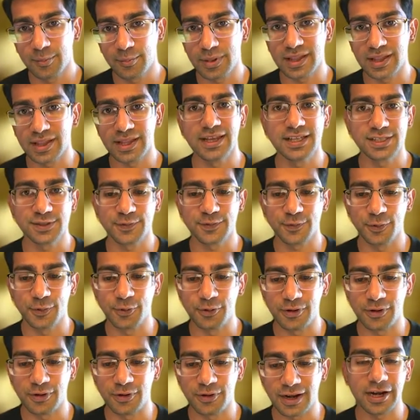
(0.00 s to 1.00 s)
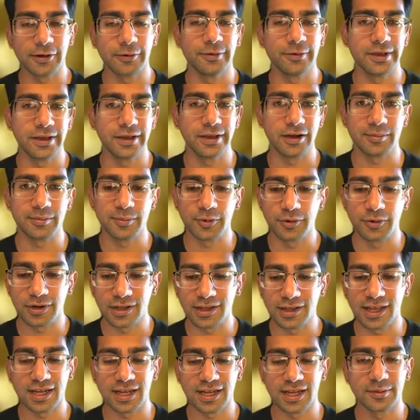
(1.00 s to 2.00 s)
plans for how do we onboard
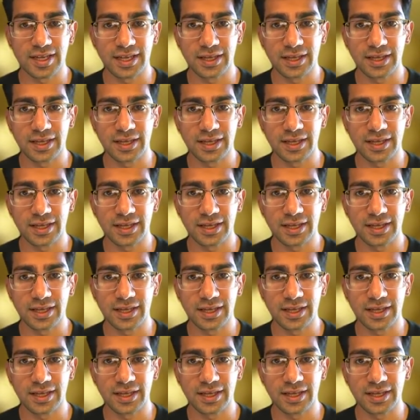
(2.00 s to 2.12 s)
a lot of